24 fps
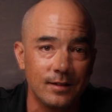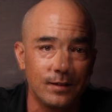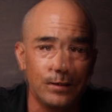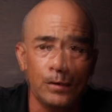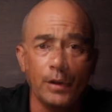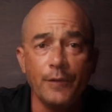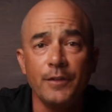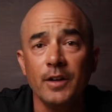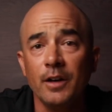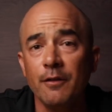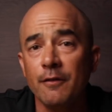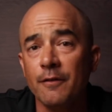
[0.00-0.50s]

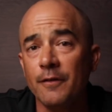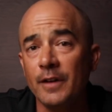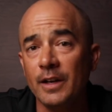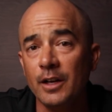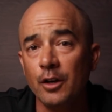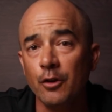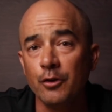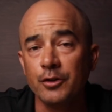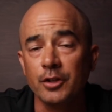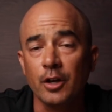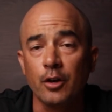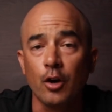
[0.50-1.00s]
We've done
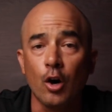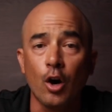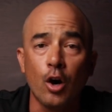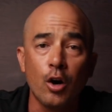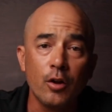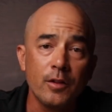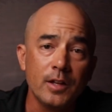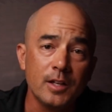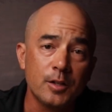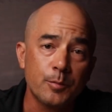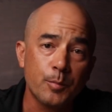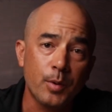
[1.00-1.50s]
videos on
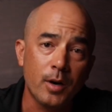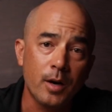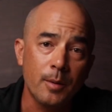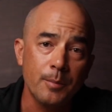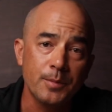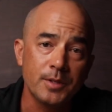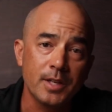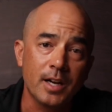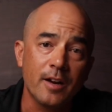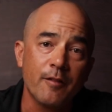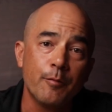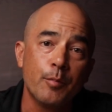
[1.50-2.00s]
all these
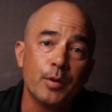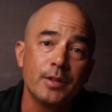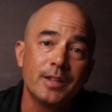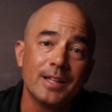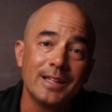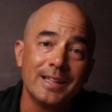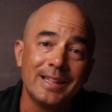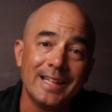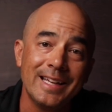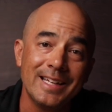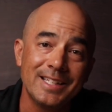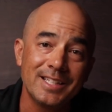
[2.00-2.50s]
pumps and I've put
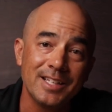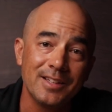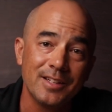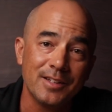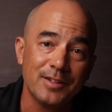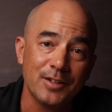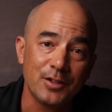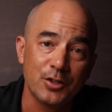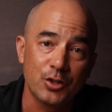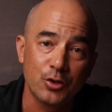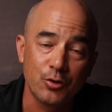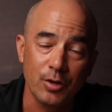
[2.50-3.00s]
the links in the
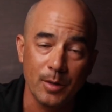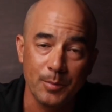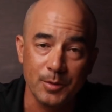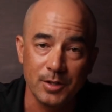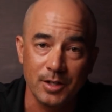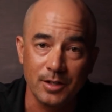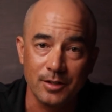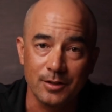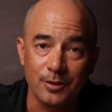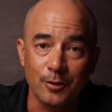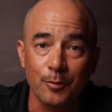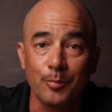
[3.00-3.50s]

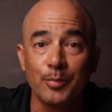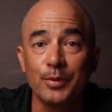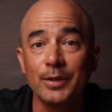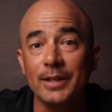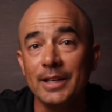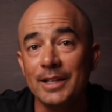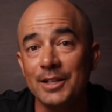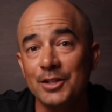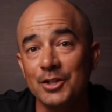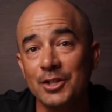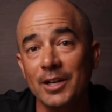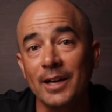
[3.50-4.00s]
description, so
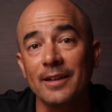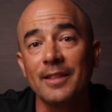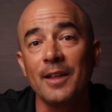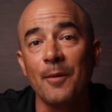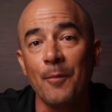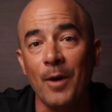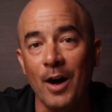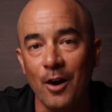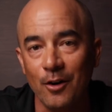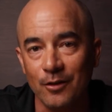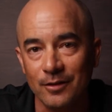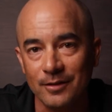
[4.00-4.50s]
please check
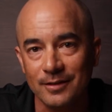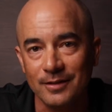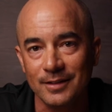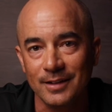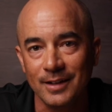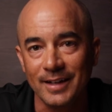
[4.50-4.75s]
them out.